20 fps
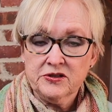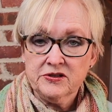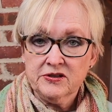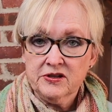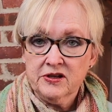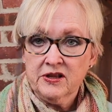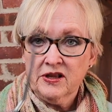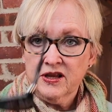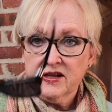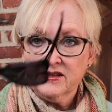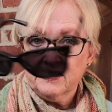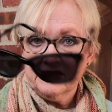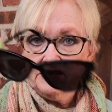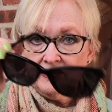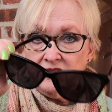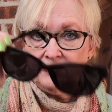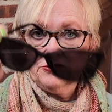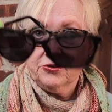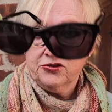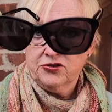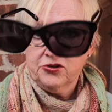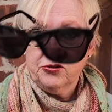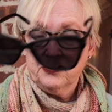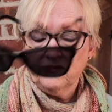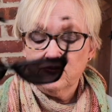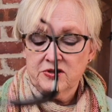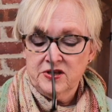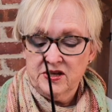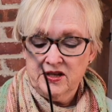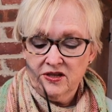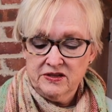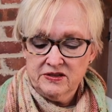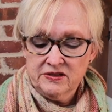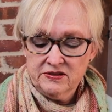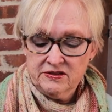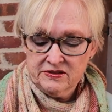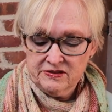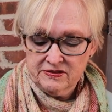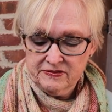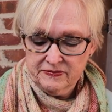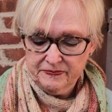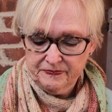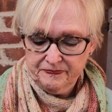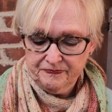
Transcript: sunglasses. I'll just use these.